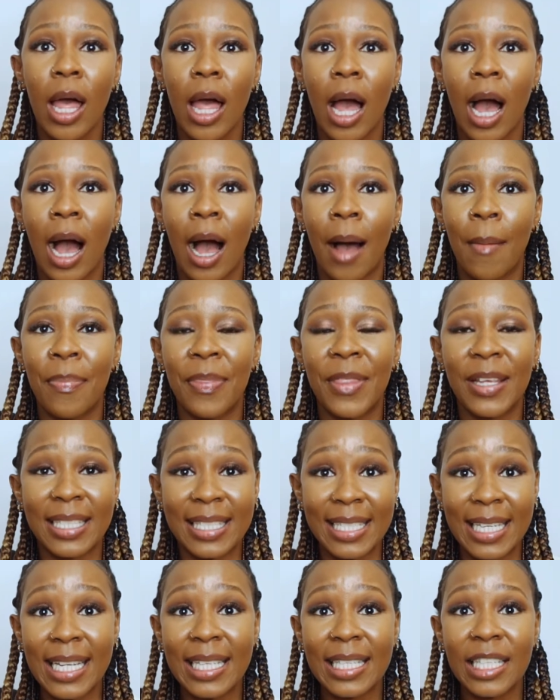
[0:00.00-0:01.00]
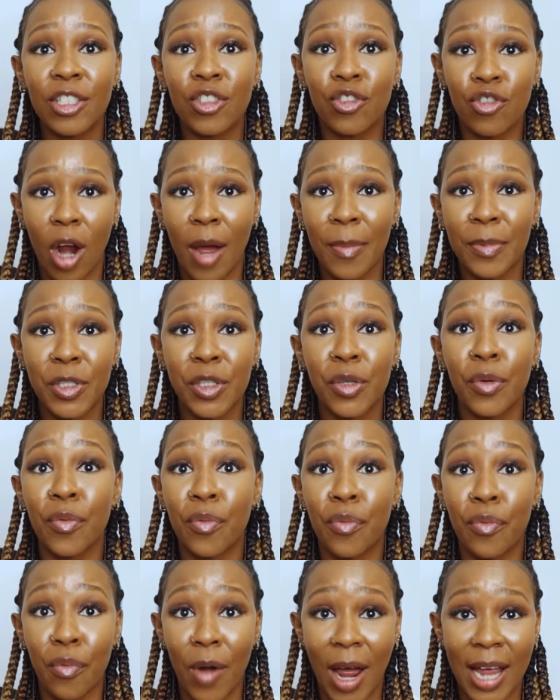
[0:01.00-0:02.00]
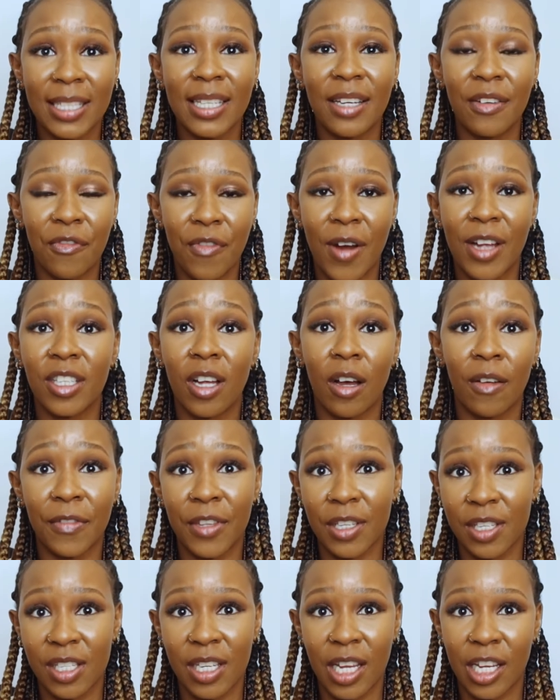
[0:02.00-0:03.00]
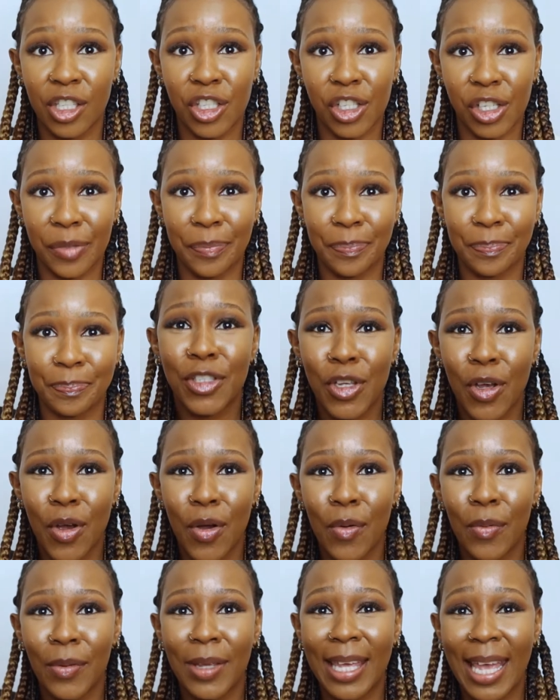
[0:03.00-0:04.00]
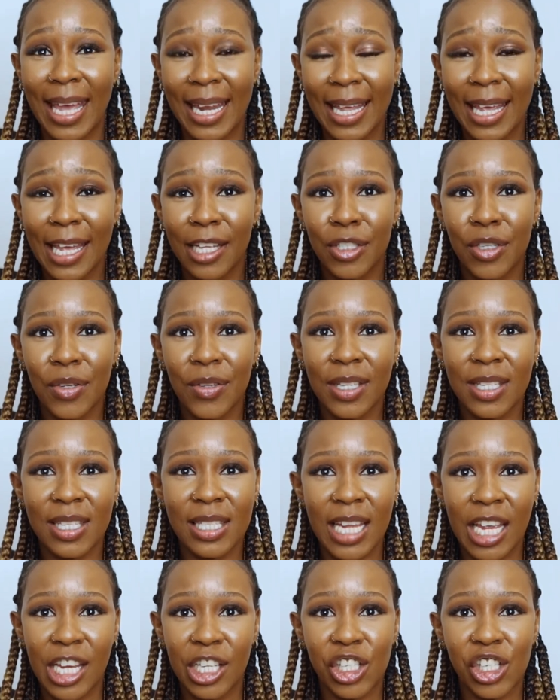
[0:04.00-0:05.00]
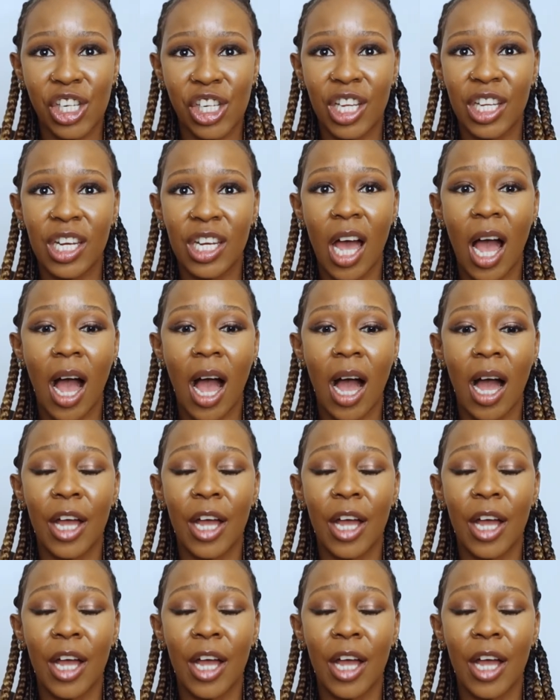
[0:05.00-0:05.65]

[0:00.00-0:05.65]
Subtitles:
The DD drops you right in front of the station. So getting into the station,